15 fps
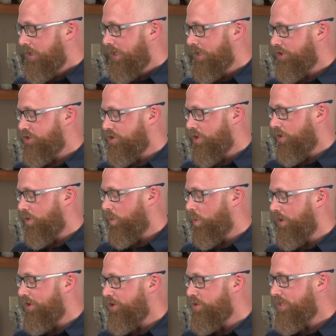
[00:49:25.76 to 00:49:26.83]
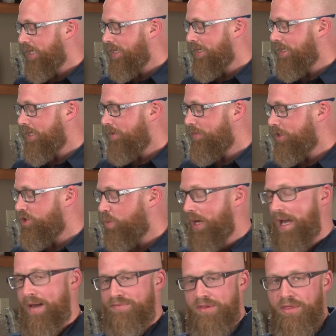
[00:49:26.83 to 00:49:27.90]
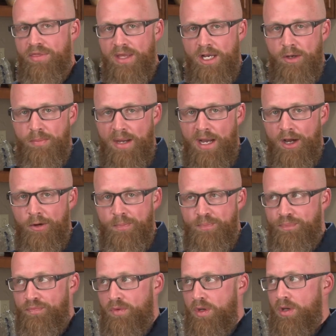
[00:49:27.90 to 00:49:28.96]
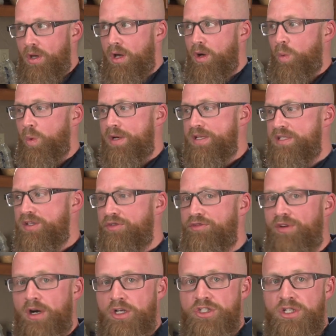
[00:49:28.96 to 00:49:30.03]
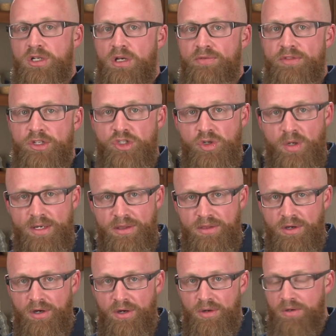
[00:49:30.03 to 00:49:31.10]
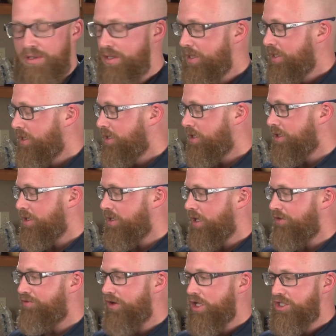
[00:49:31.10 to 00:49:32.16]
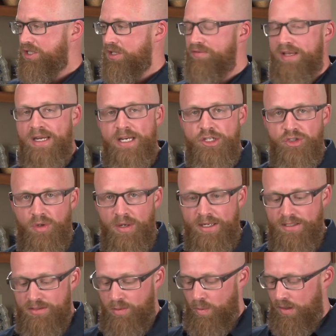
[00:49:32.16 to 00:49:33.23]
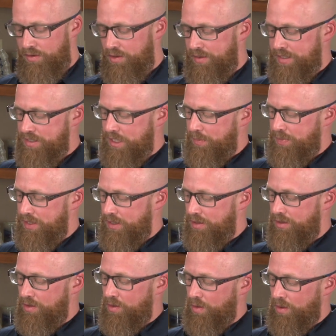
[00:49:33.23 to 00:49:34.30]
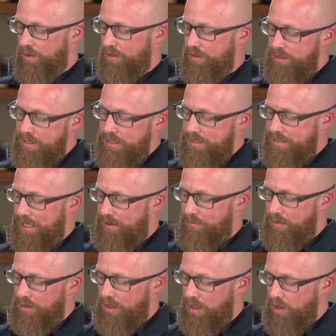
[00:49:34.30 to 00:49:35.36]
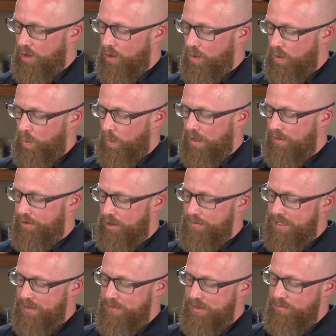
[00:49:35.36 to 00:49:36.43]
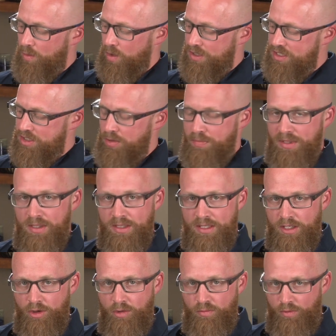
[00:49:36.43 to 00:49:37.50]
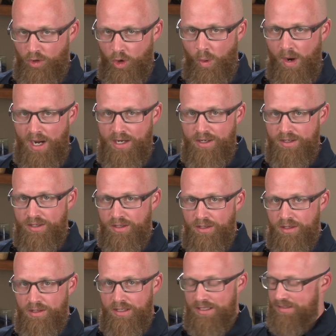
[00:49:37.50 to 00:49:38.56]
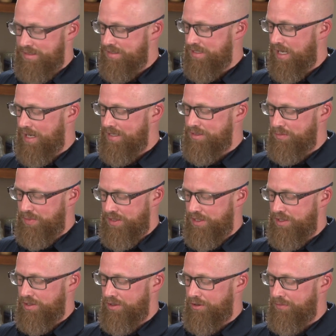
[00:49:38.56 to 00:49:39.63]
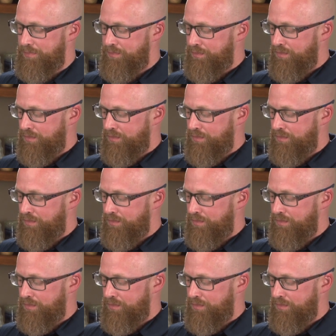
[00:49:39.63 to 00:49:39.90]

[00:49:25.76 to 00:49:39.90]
And so when you take an image, we have to think about what is the function of the joint though. A function of any joint, whether it's up here or down below, while there may be more stability required here and designed to be here,